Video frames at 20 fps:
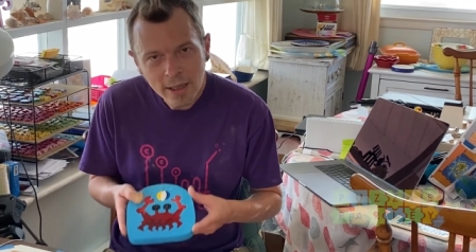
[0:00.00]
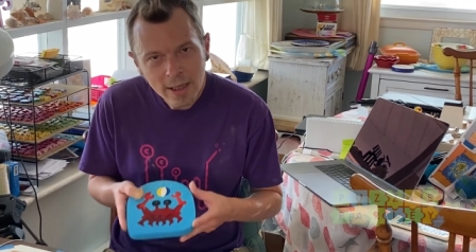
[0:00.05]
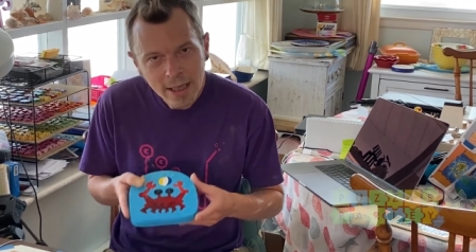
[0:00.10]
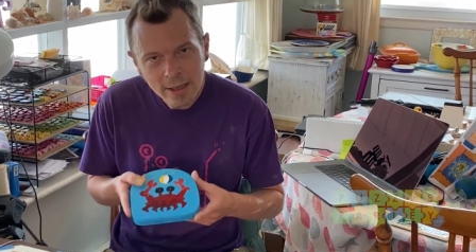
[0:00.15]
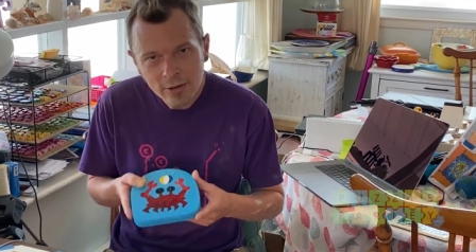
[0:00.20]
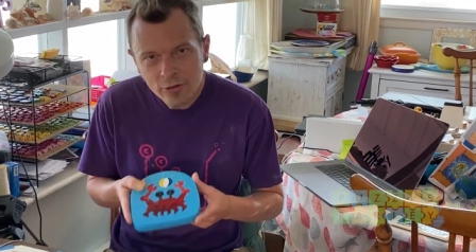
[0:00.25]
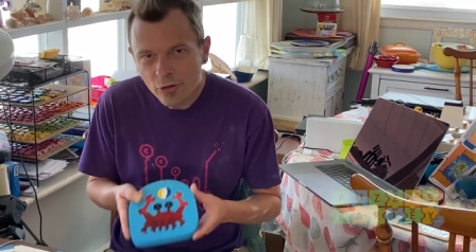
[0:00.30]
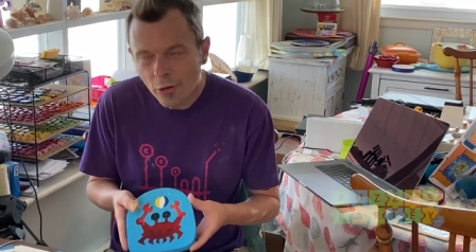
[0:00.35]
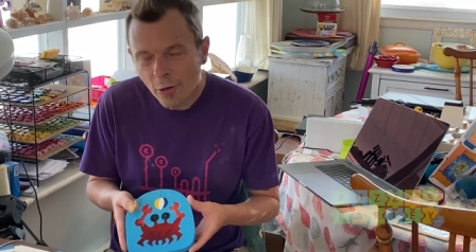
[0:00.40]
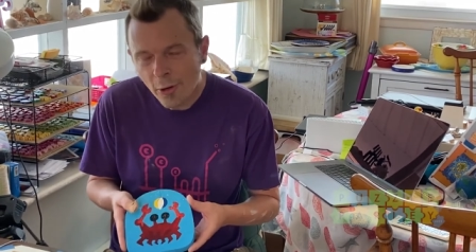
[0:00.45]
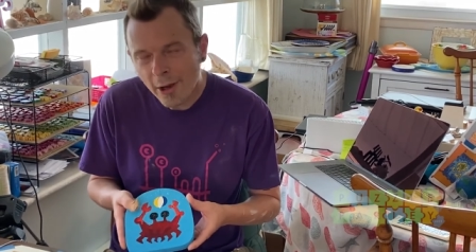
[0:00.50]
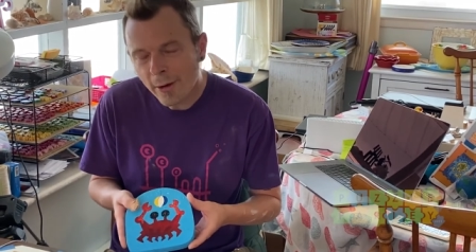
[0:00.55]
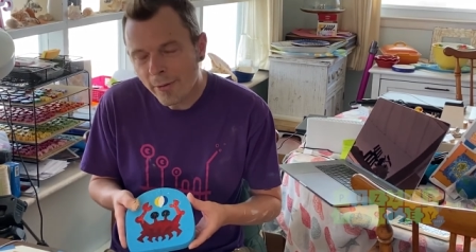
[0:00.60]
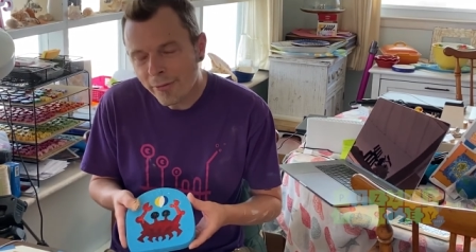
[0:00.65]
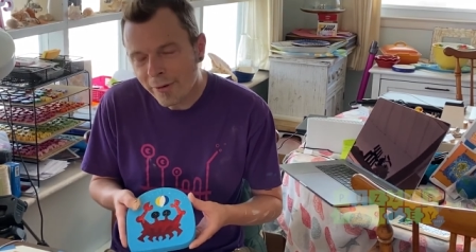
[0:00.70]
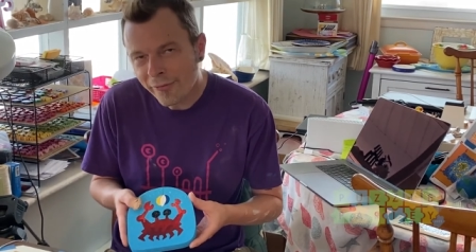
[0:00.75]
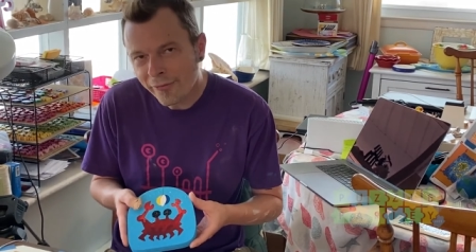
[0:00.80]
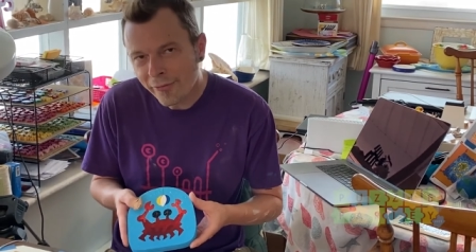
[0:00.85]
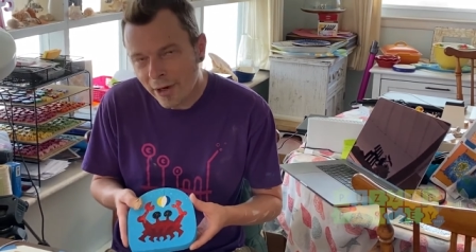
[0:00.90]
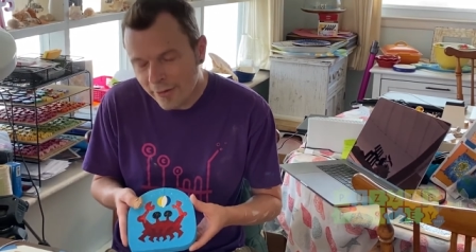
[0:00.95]
enjoy it with
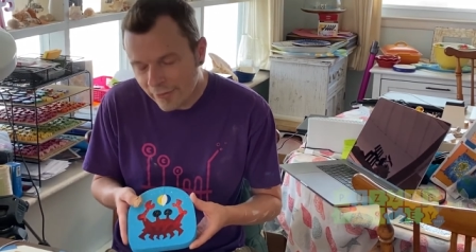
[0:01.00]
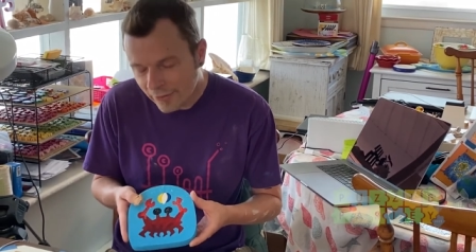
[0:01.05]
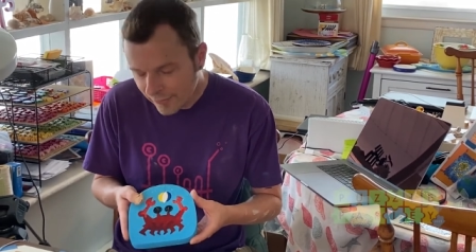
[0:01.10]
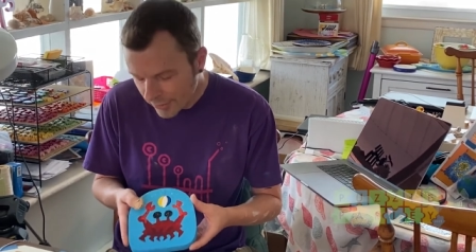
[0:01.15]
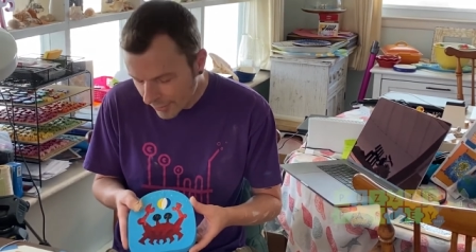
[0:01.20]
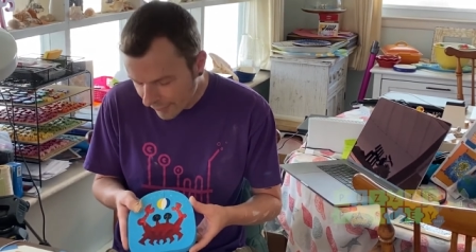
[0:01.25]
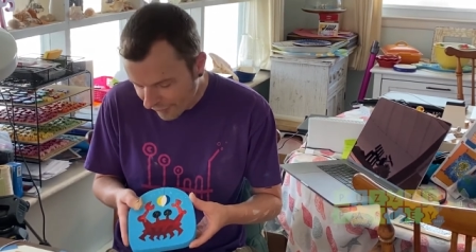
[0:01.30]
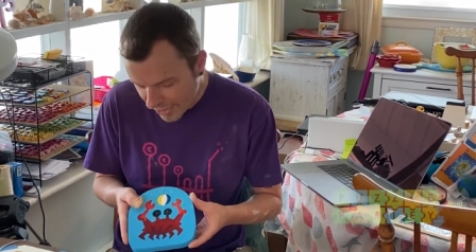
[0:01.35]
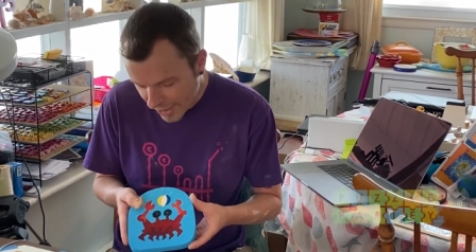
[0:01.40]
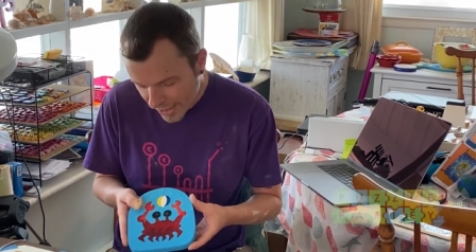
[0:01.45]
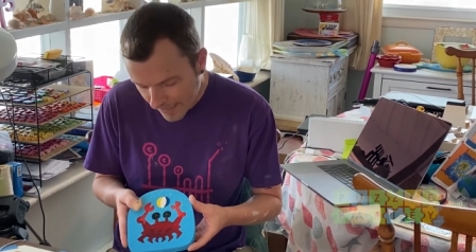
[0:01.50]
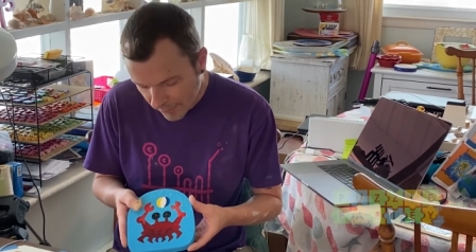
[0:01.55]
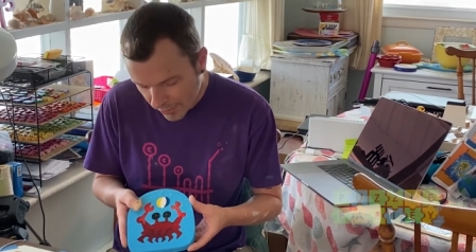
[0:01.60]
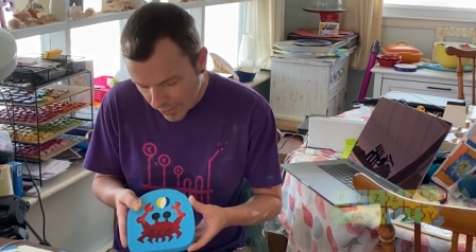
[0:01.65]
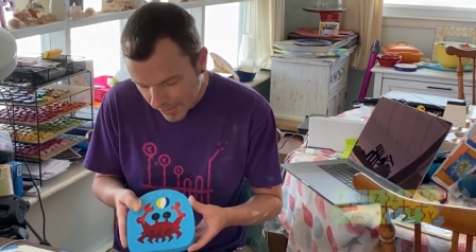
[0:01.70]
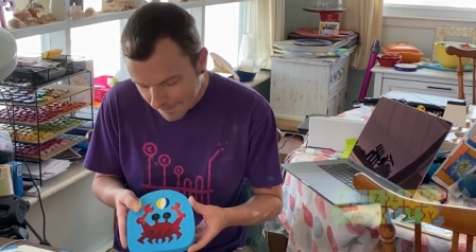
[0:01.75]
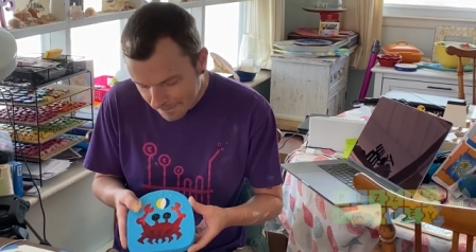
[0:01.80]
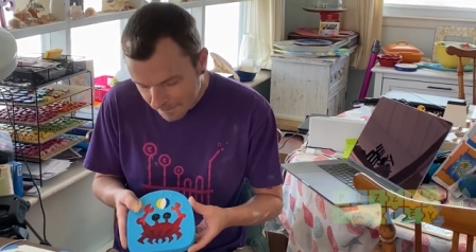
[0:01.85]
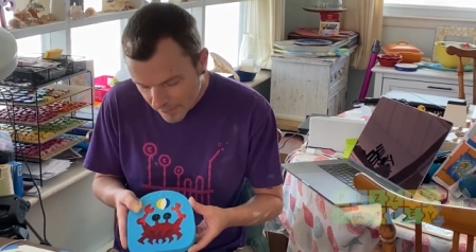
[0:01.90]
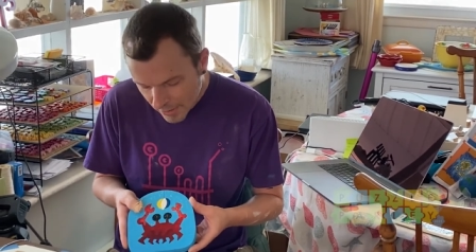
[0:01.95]
your friends and your
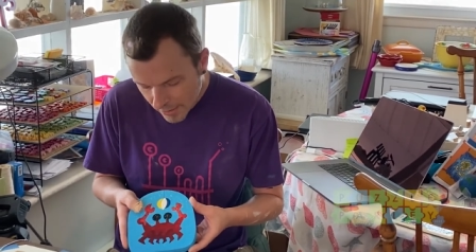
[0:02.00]
family.